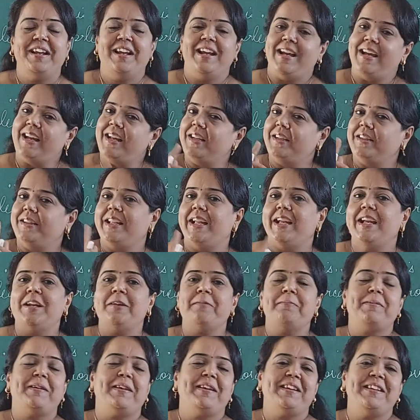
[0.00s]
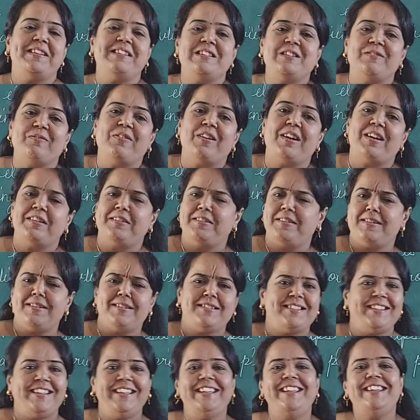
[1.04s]
and thereby his
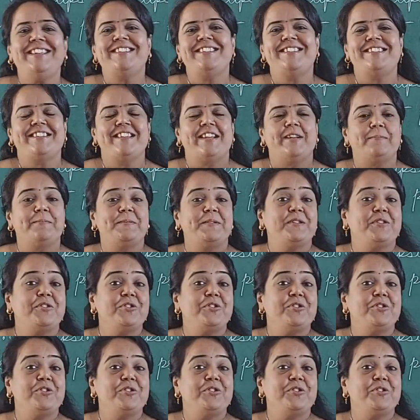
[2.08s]
father's each step